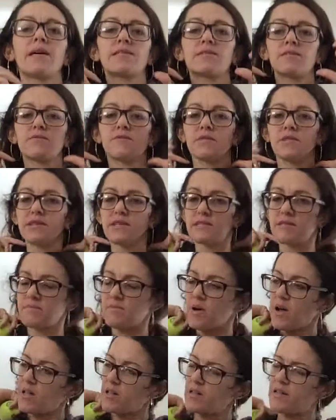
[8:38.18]
muscle release
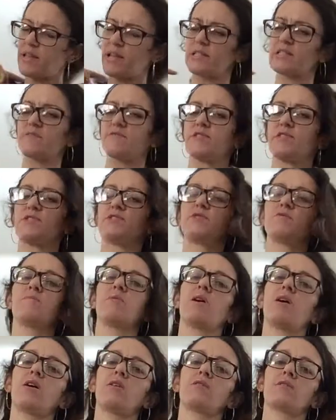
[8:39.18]
ball, connective tissue
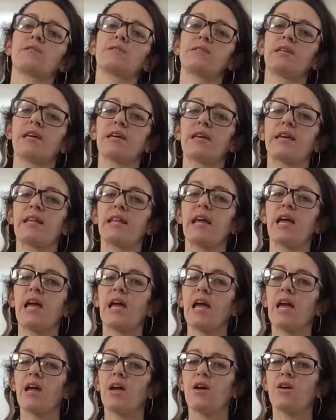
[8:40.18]
ball, you can take it,
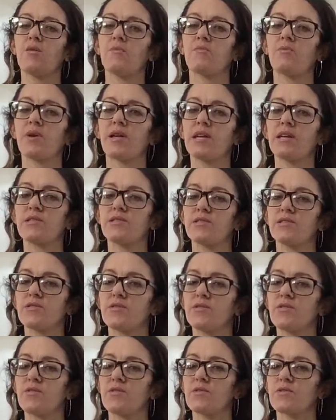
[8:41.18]
bring it
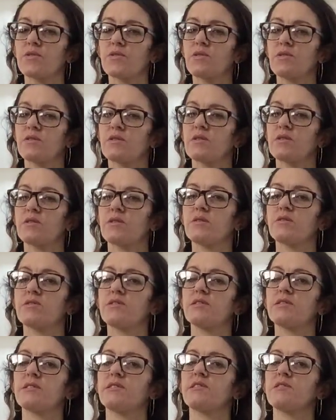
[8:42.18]
to
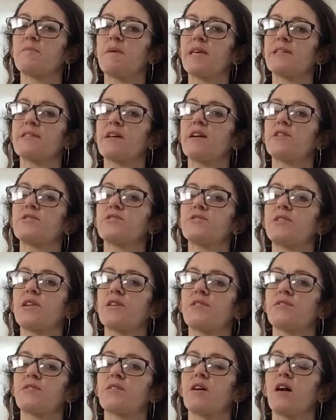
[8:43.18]
just the space
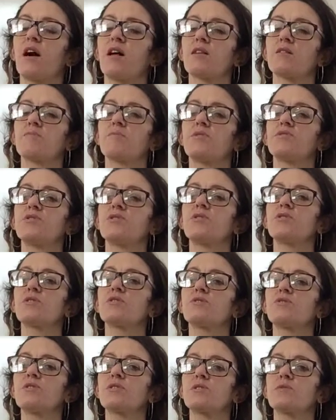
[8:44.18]
underneath your collarbones. You
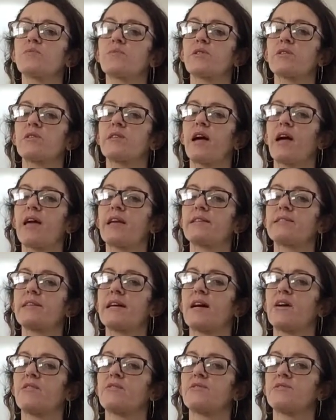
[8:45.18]
can do this work lying
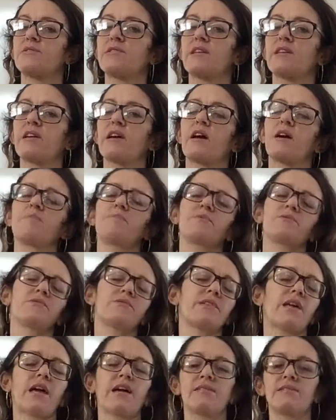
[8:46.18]
down or sitting up or
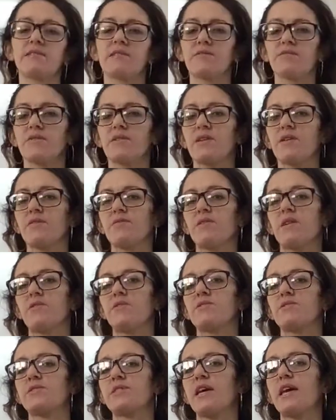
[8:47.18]
standing really throughout
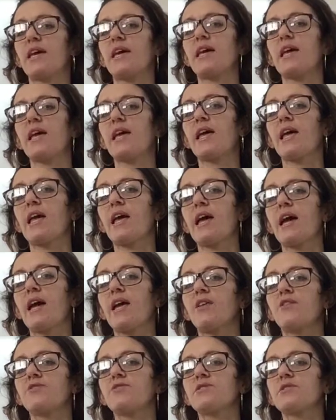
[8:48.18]
your day.
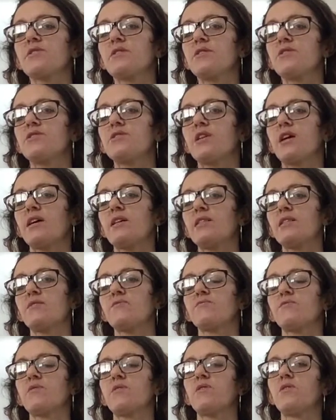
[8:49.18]
And you're just going to gently
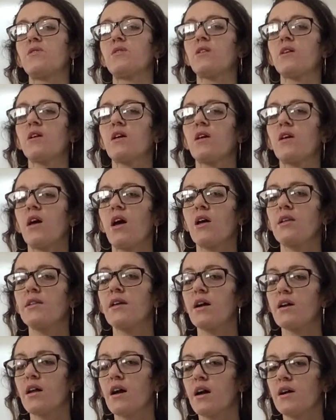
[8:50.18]
roll,
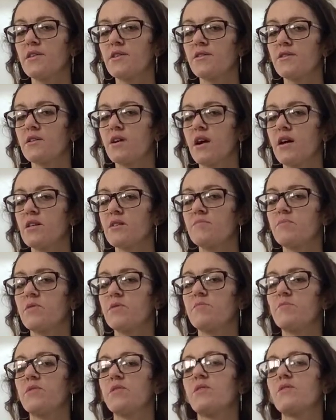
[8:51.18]
not on your
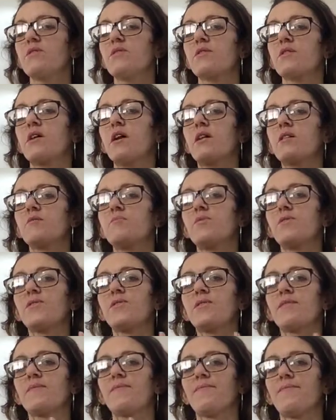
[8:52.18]
collarbone, below your
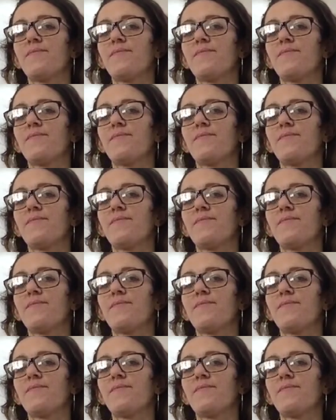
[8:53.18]
collarbone.